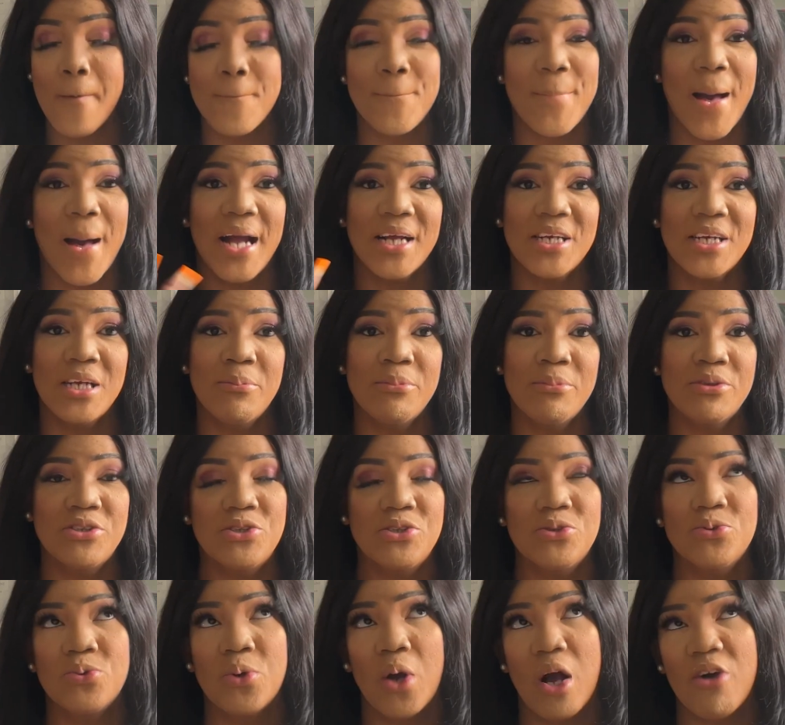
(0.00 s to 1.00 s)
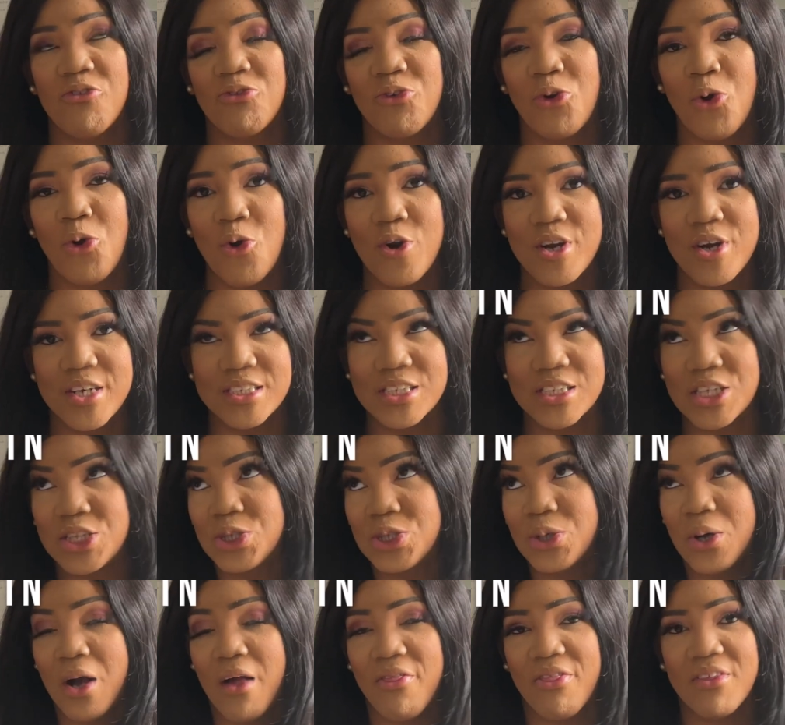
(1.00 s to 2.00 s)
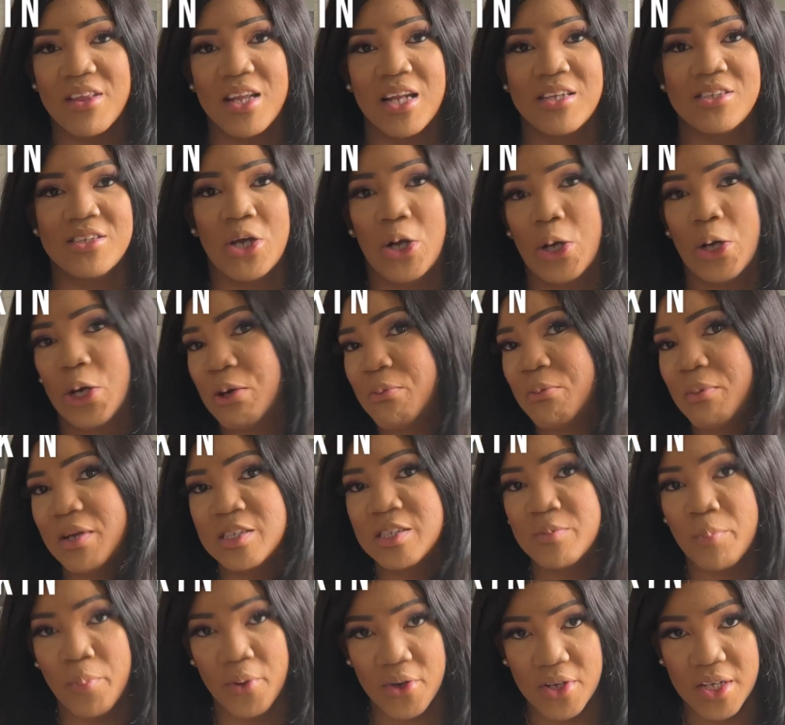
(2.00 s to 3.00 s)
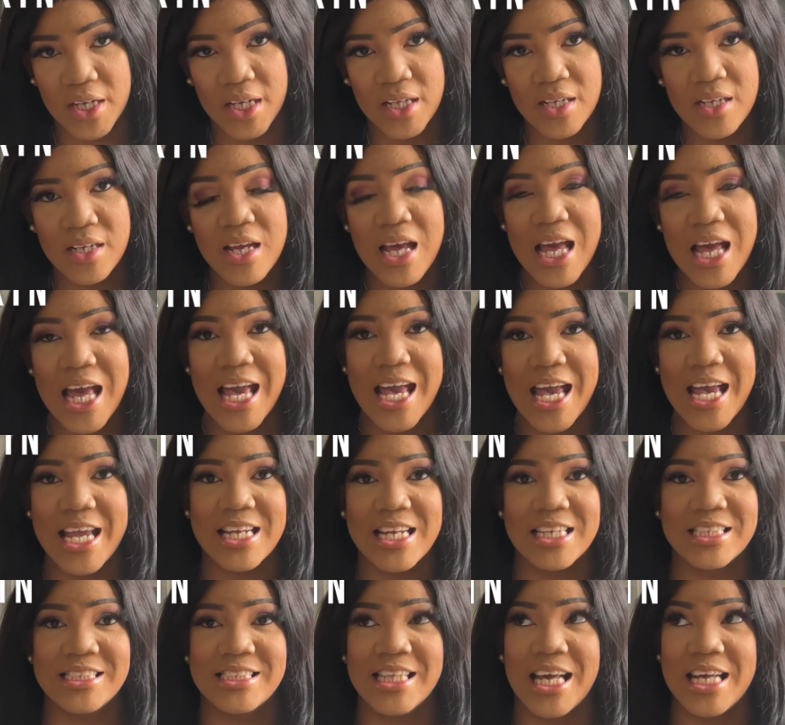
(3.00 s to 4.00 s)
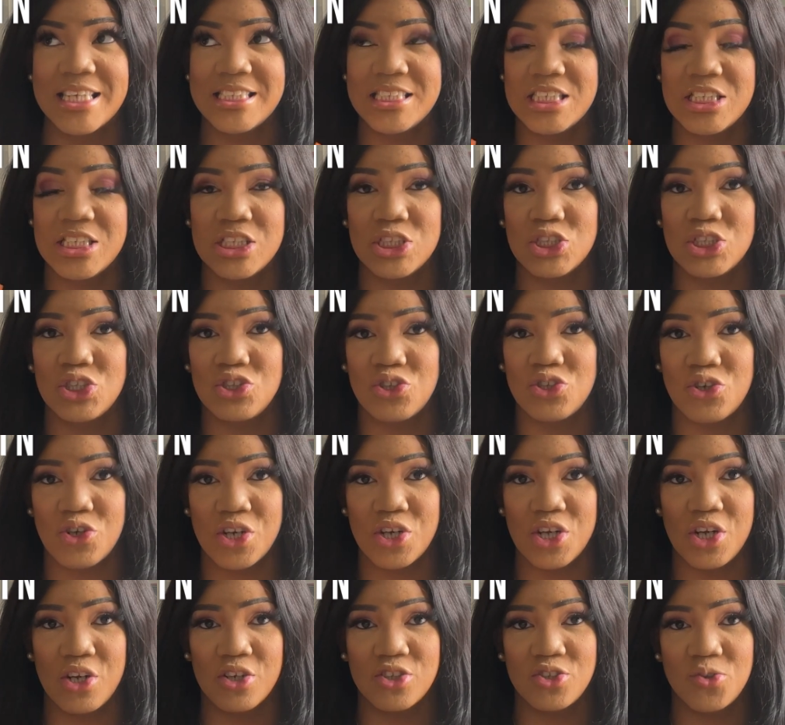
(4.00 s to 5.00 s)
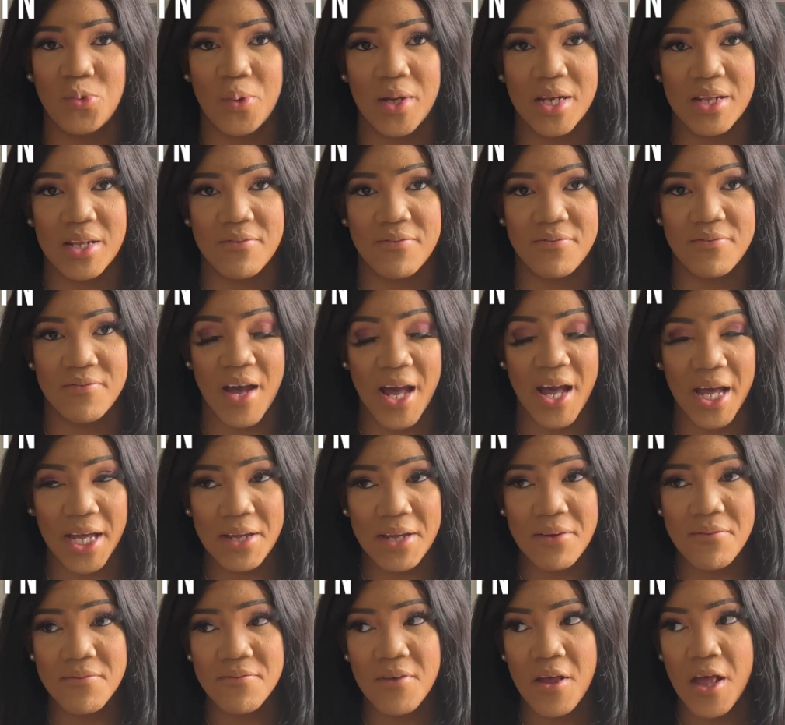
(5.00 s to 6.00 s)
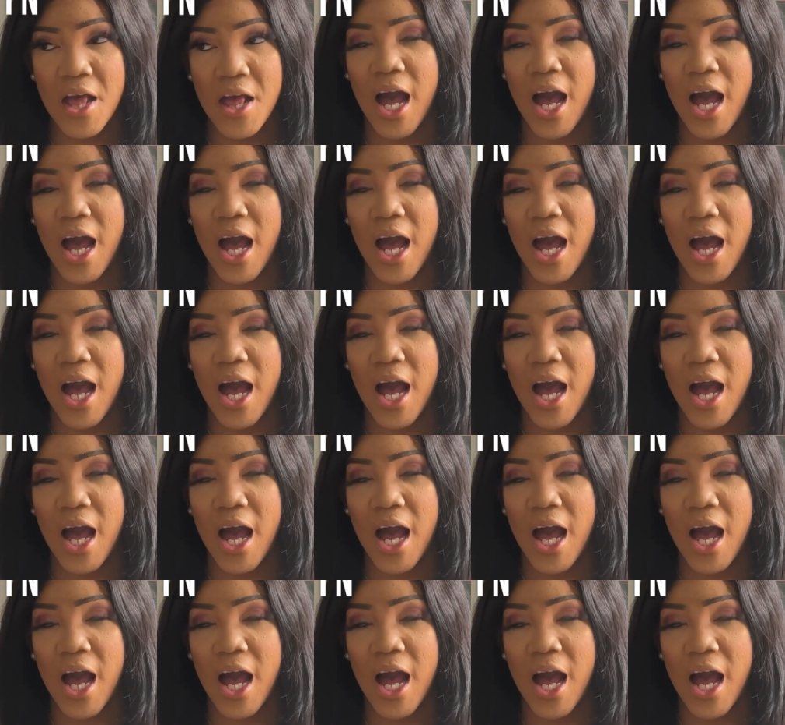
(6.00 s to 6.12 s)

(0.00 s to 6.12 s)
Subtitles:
Bag number two, of course, no other than the Hermes Birkin in the size either 30 or 25.